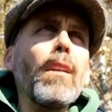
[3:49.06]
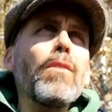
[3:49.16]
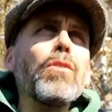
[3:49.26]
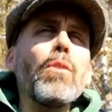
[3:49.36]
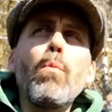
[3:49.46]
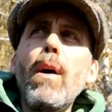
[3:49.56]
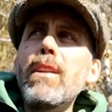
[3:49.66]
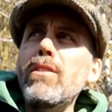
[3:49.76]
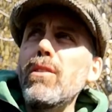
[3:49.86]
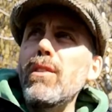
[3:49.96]
So the way
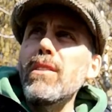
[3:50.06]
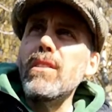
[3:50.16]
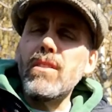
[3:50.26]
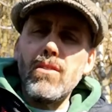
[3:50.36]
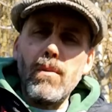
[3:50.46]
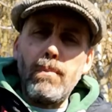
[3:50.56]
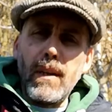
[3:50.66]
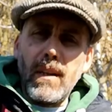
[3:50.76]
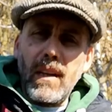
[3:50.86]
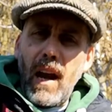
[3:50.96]
to do this is to
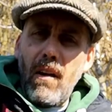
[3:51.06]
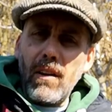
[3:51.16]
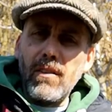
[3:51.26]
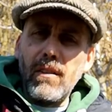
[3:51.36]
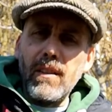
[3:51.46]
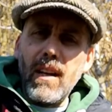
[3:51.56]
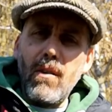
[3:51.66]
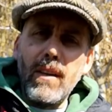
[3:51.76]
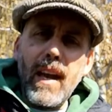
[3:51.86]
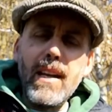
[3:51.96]
pick a character. Now,
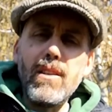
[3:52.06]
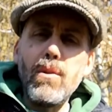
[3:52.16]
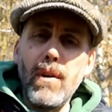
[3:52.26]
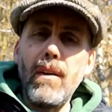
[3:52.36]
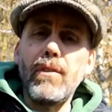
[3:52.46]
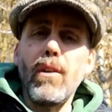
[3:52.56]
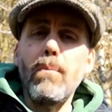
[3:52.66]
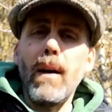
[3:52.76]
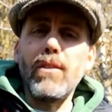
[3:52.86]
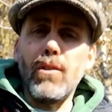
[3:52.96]
again, you would have to go
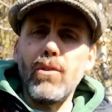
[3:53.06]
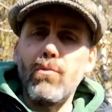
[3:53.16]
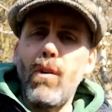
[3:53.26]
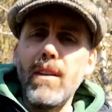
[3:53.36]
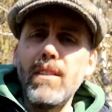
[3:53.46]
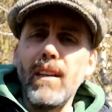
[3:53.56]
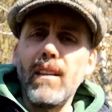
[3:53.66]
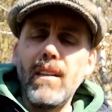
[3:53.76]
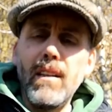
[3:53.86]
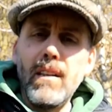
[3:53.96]
back to good writing.
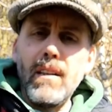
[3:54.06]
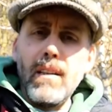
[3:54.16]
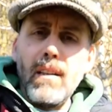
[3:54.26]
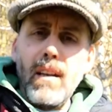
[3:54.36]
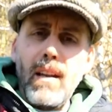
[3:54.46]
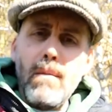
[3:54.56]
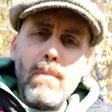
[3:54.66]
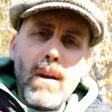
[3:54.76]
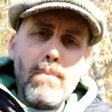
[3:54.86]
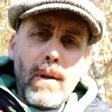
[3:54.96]
And in
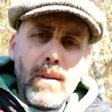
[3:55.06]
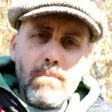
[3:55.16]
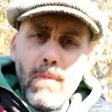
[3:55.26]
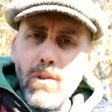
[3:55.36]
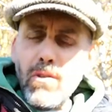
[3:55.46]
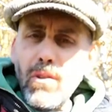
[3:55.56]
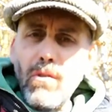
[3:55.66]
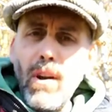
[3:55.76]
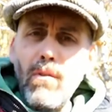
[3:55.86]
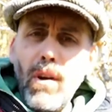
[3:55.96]
my opinion, most of the
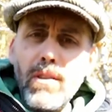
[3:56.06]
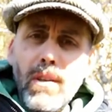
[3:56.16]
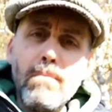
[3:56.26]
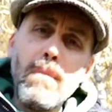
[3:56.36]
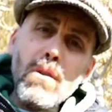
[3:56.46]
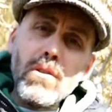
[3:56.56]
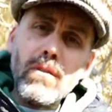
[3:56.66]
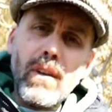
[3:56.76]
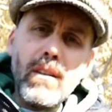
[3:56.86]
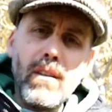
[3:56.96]
great writing, most
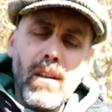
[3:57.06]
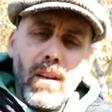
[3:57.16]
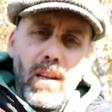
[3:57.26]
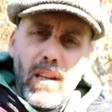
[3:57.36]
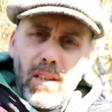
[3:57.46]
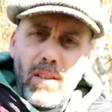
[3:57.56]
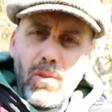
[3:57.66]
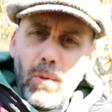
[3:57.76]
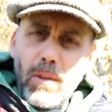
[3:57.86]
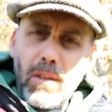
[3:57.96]
of it, is in the
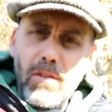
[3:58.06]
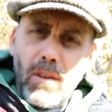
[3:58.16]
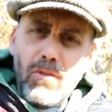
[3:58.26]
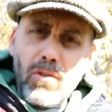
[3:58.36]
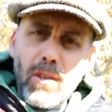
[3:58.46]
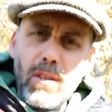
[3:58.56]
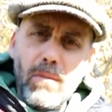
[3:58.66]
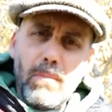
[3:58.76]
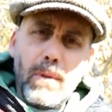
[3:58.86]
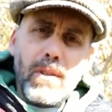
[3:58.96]
20th century,
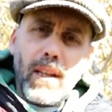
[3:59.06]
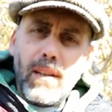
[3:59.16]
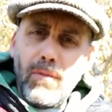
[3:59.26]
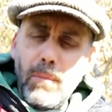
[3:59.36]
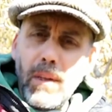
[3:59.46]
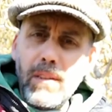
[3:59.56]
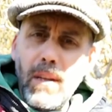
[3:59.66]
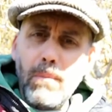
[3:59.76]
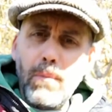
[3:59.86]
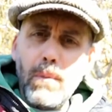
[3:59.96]
particularly from a
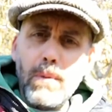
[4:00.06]
contemporary